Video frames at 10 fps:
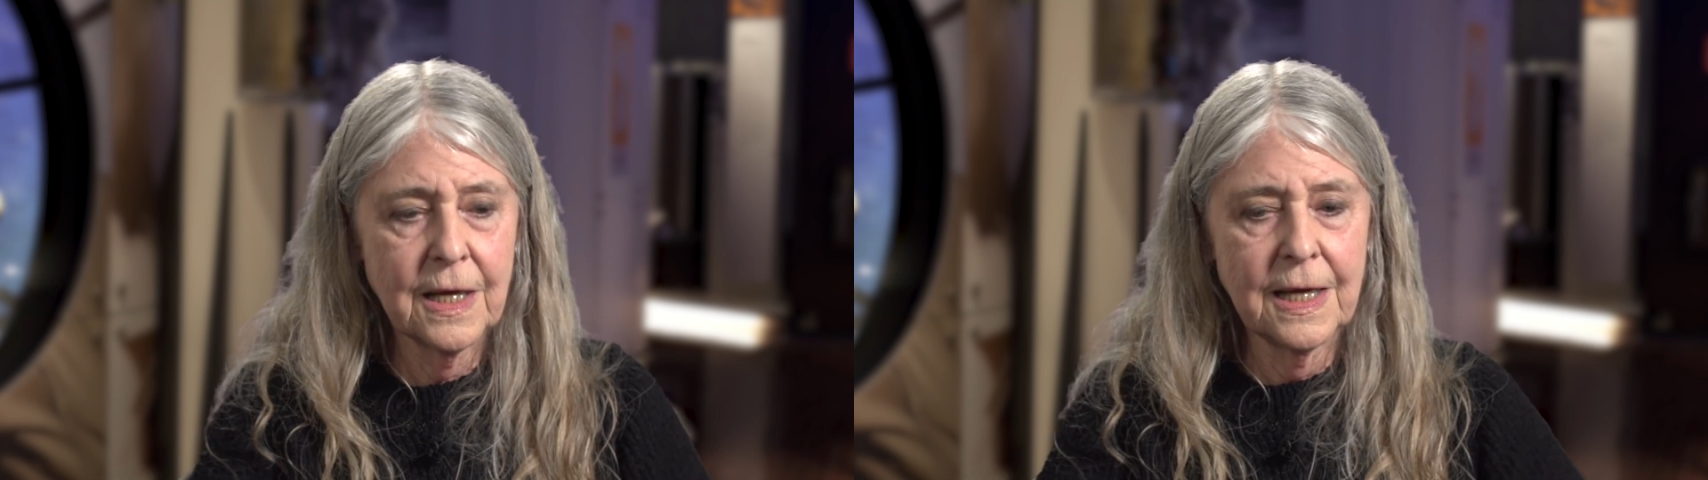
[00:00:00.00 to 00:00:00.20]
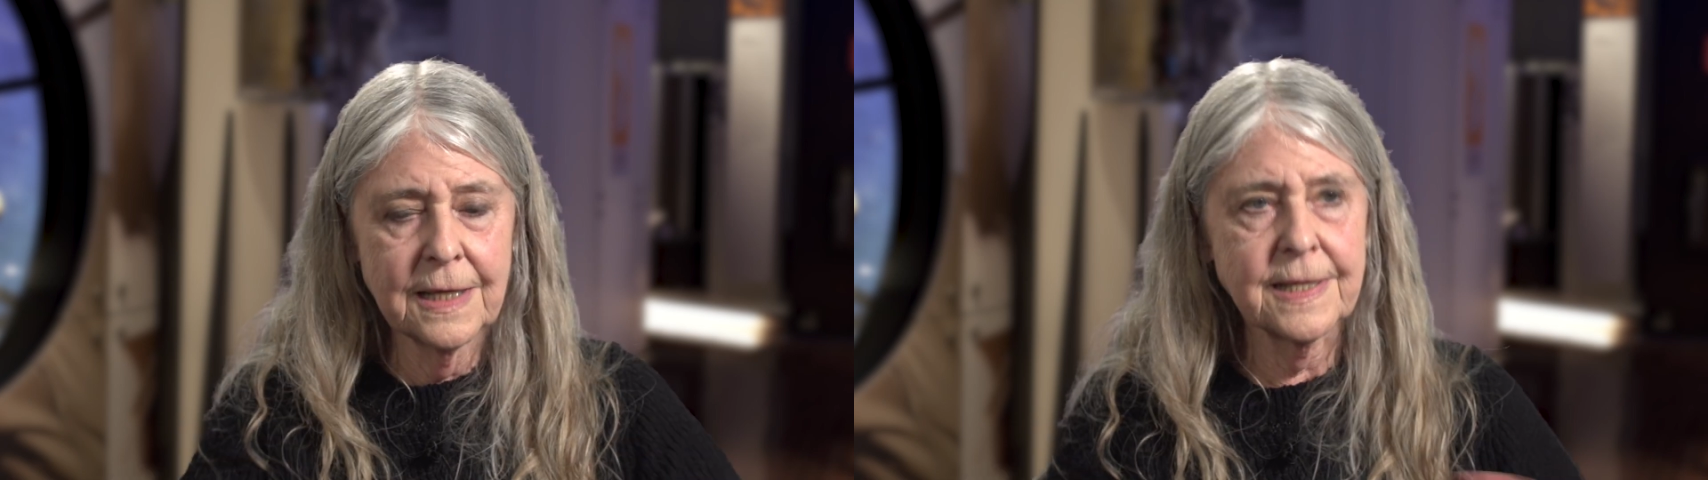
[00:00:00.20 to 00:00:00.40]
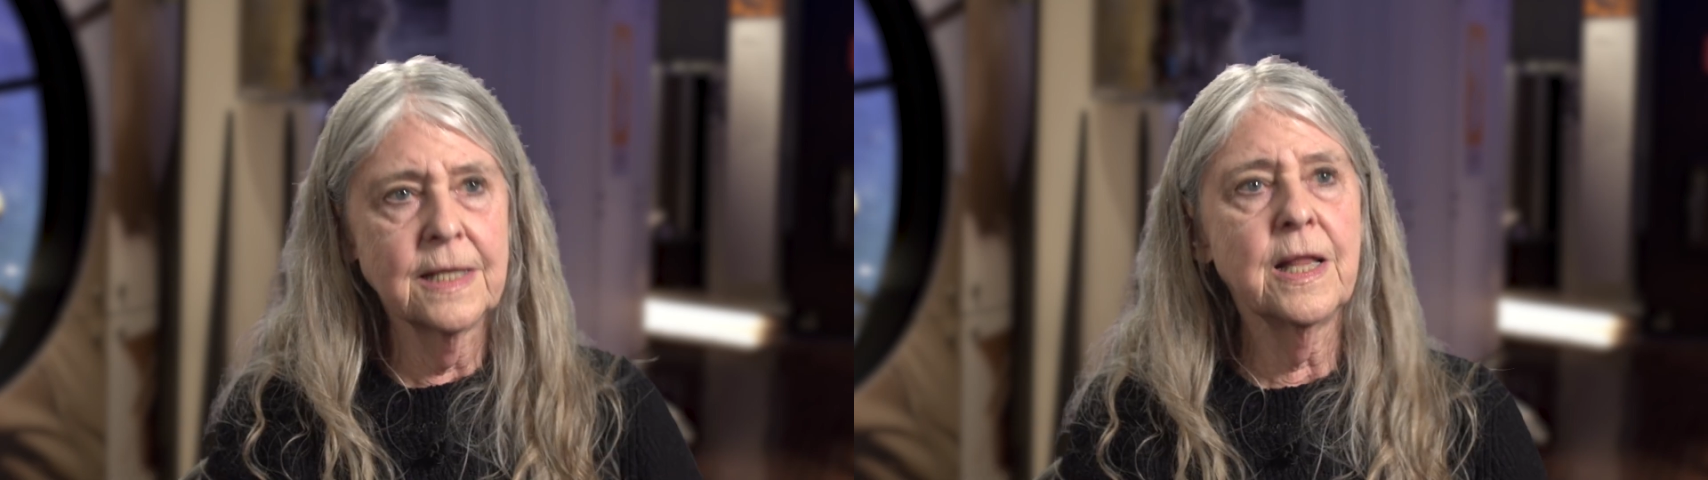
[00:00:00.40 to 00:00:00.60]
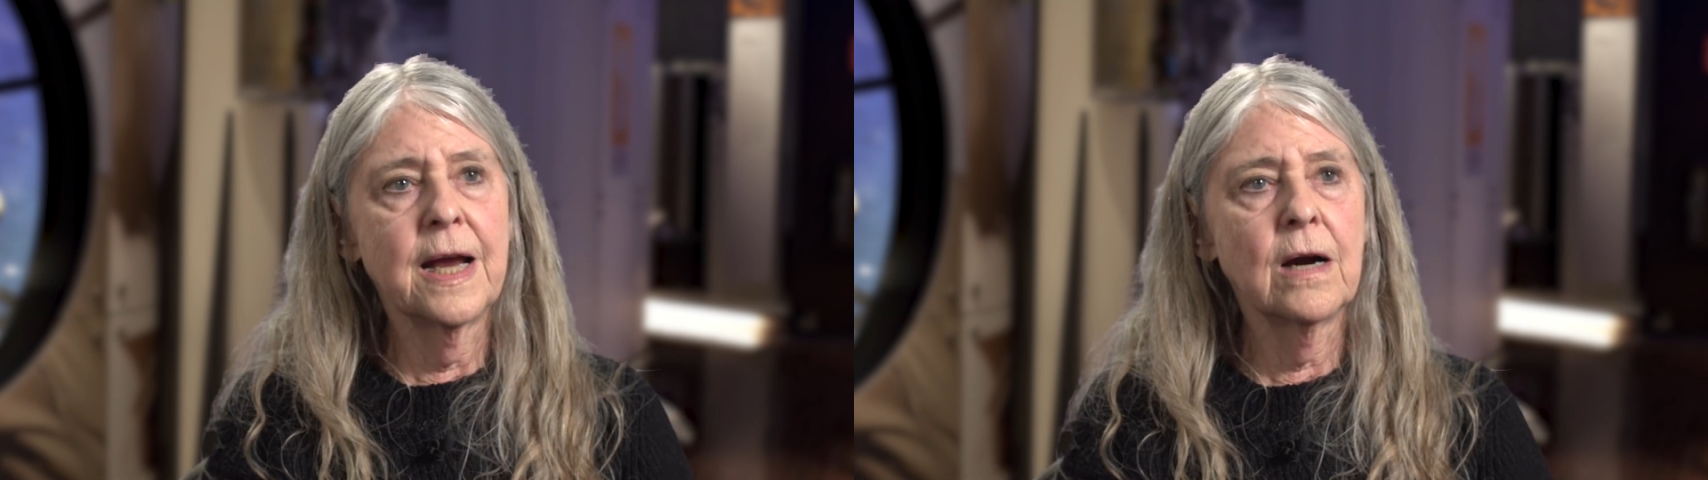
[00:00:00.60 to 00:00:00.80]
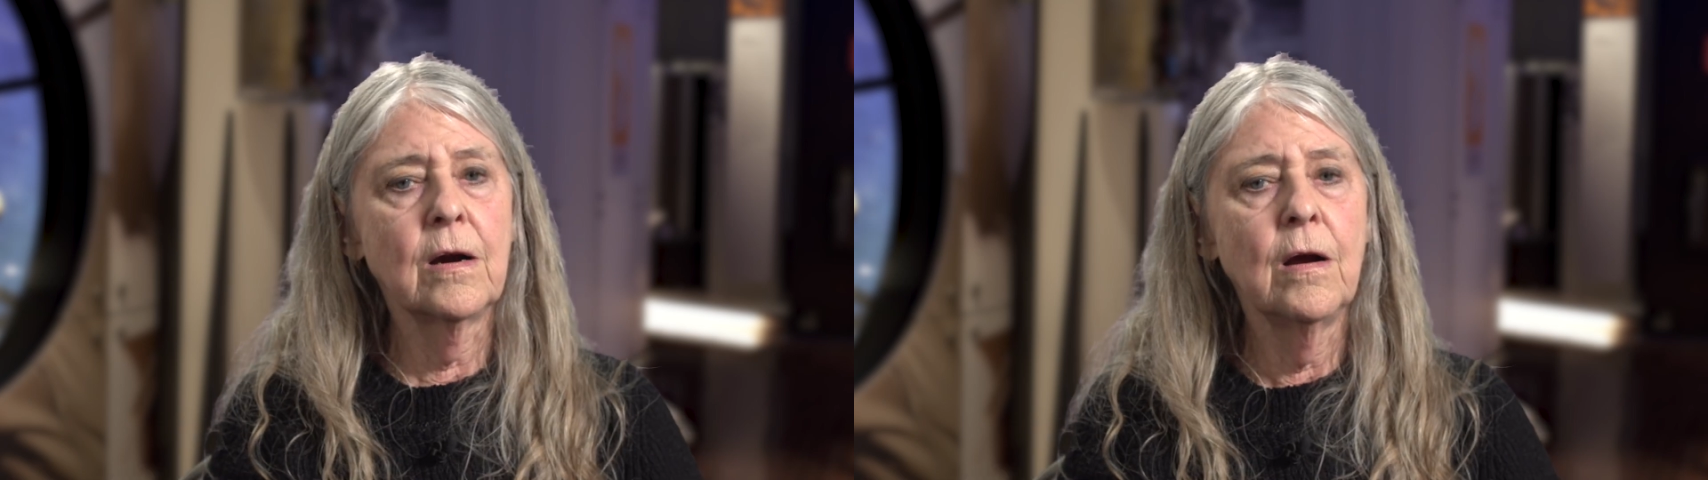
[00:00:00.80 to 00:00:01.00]
it's in
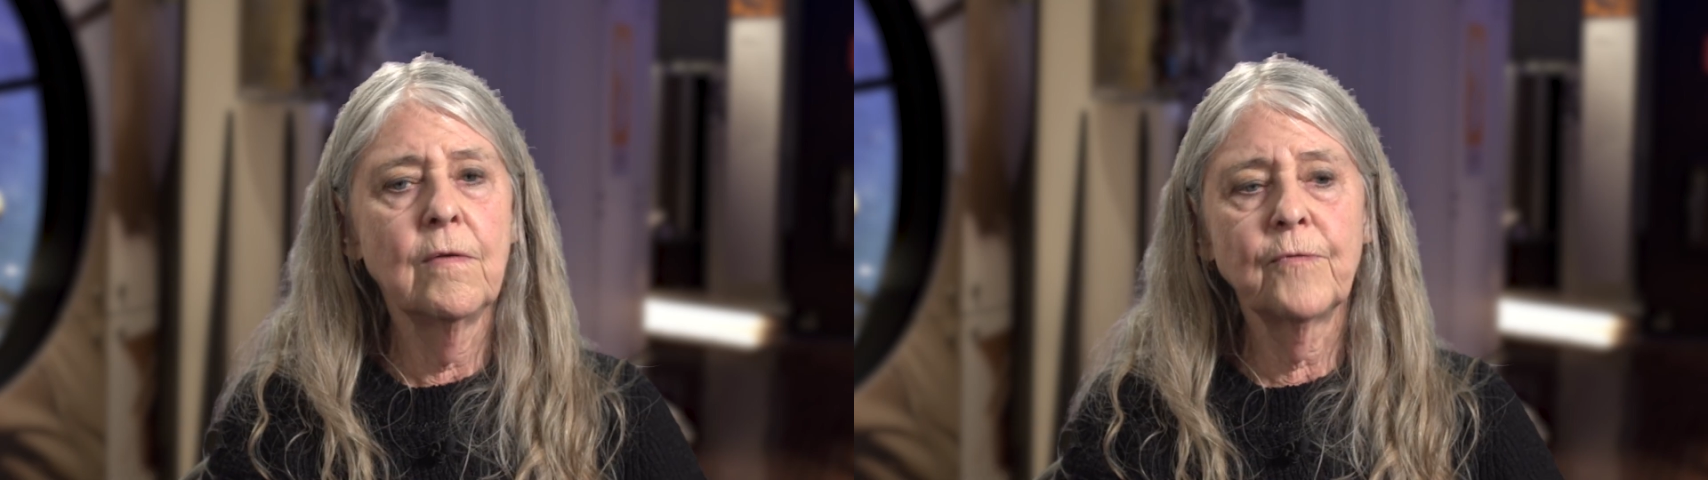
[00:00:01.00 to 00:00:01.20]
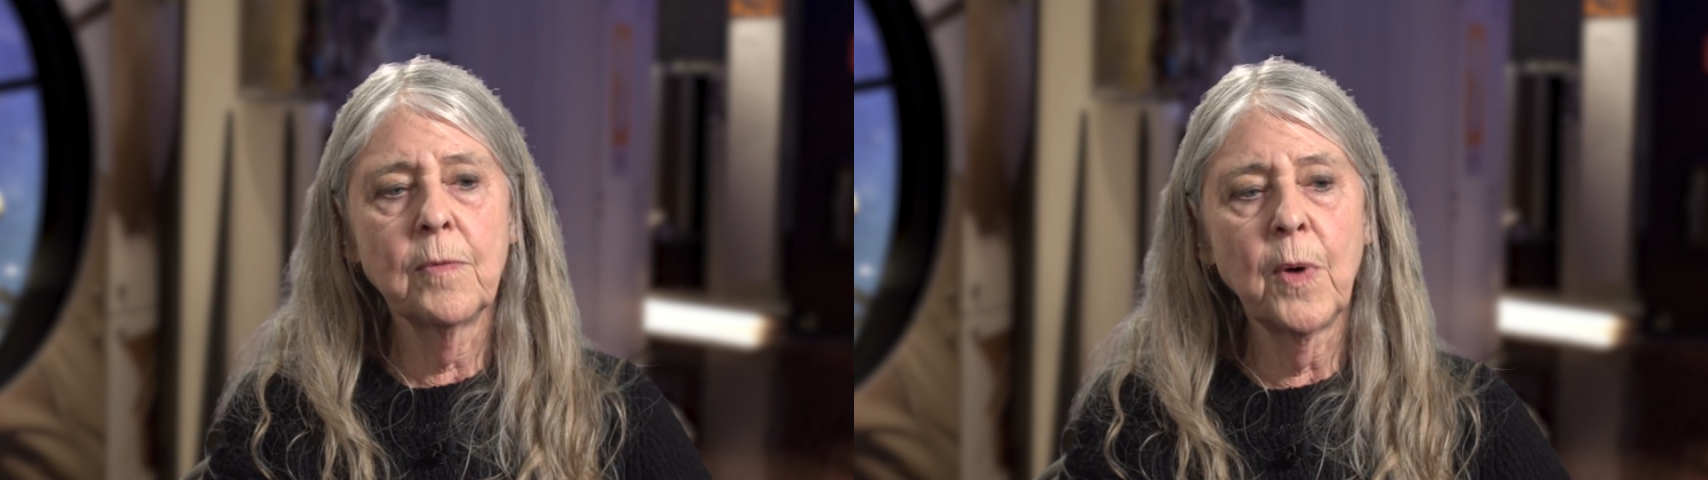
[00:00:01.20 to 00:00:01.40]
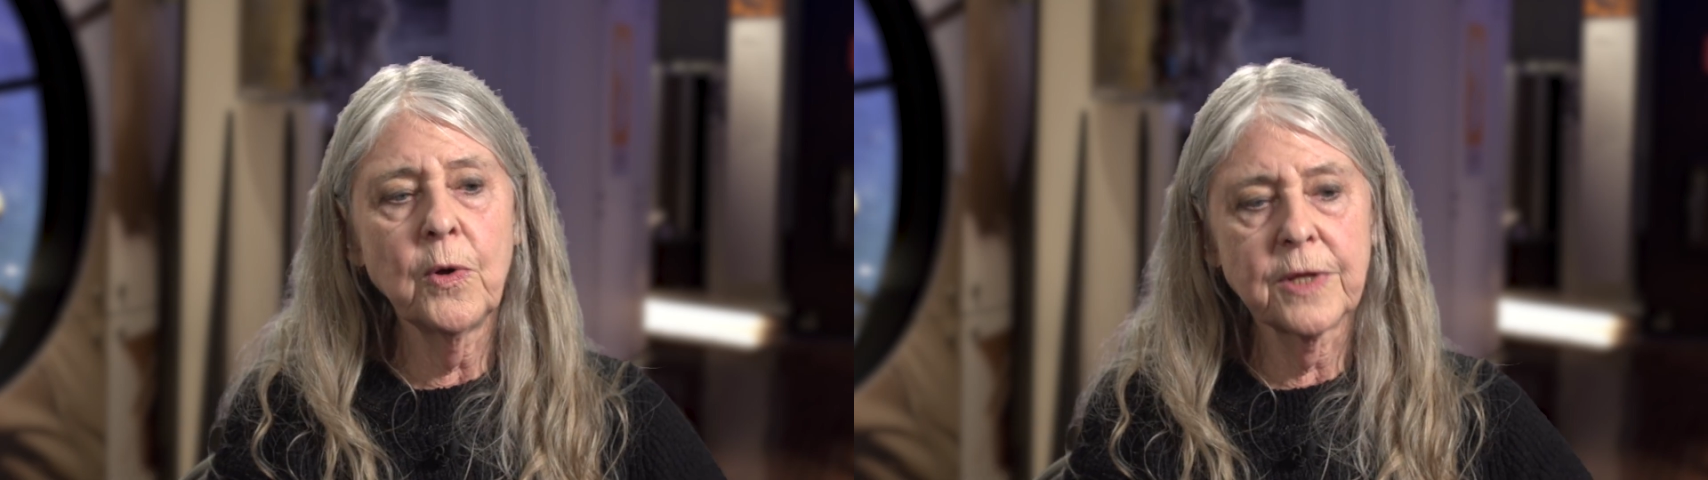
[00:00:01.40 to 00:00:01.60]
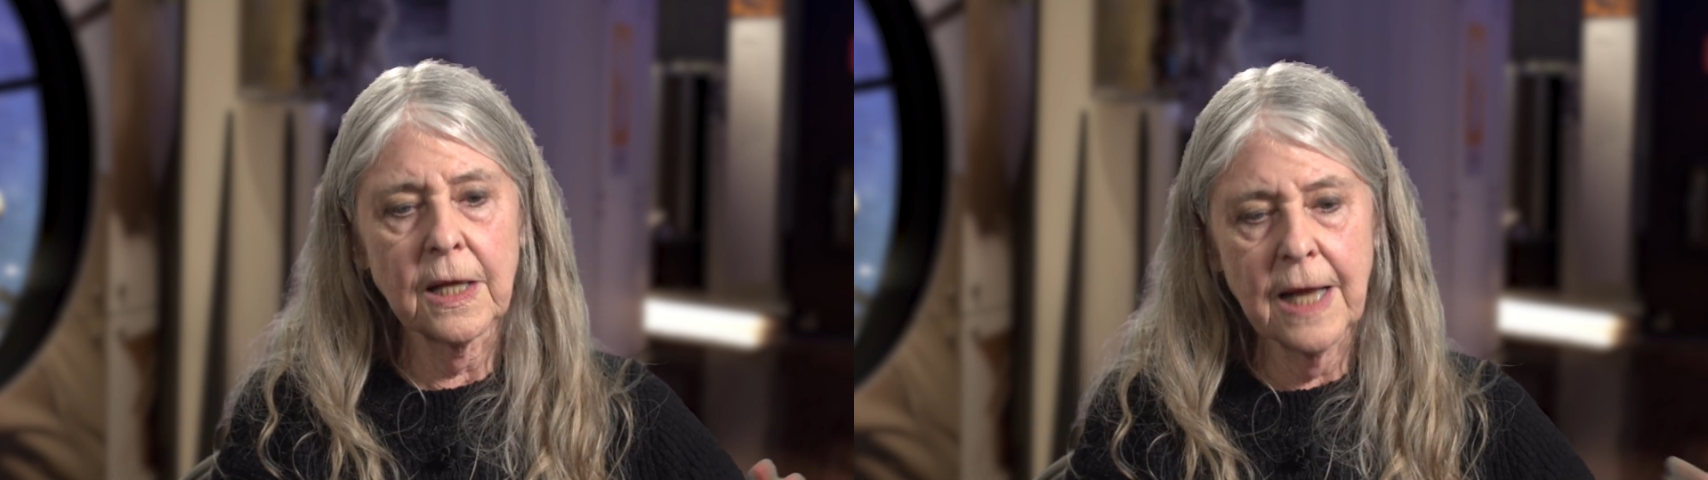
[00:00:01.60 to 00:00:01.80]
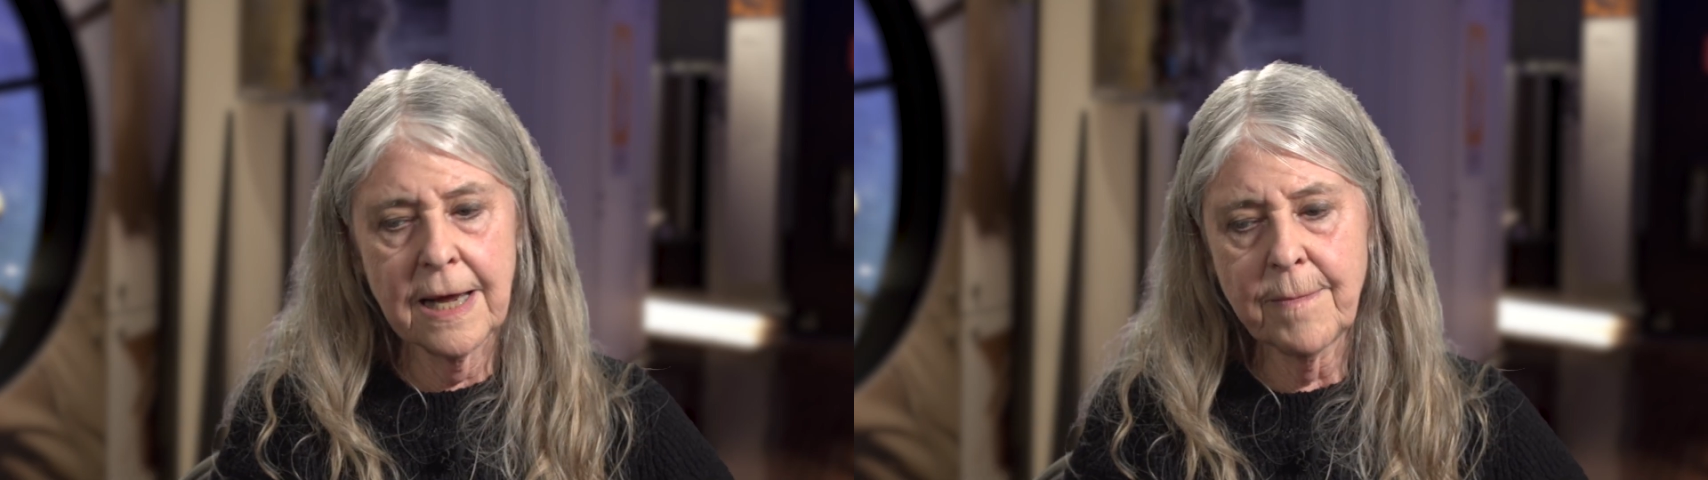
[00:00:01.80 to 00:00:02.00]
there for both the
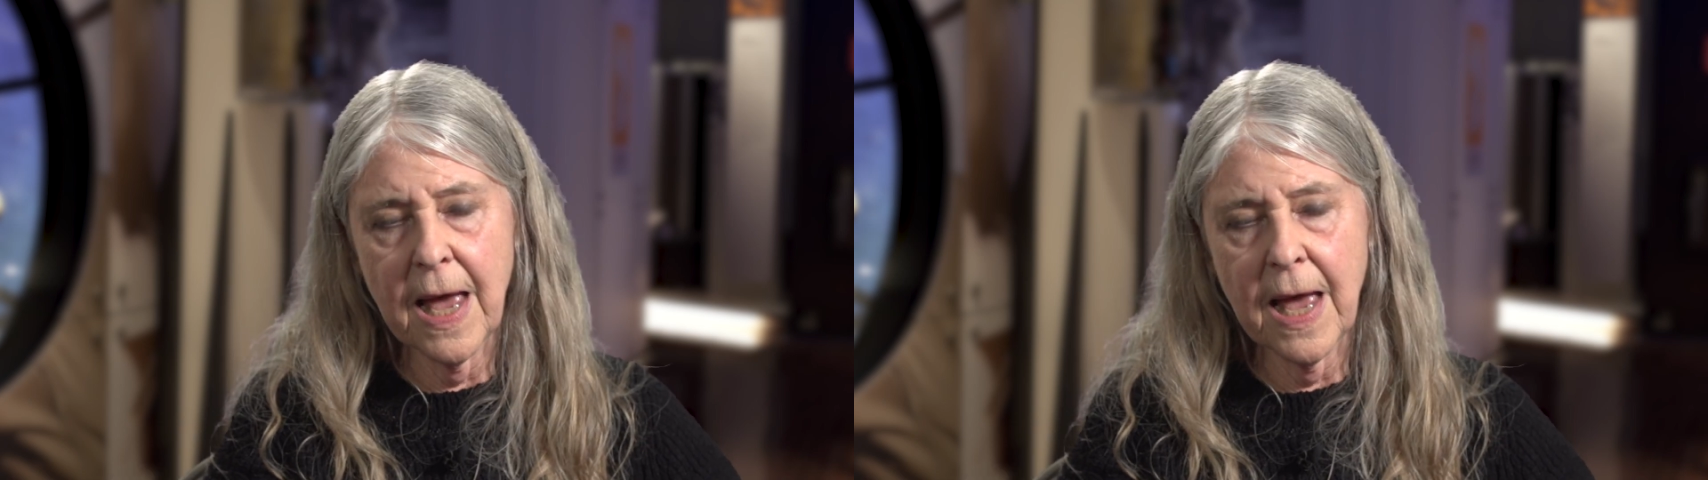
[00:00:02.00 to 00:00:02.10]
LEM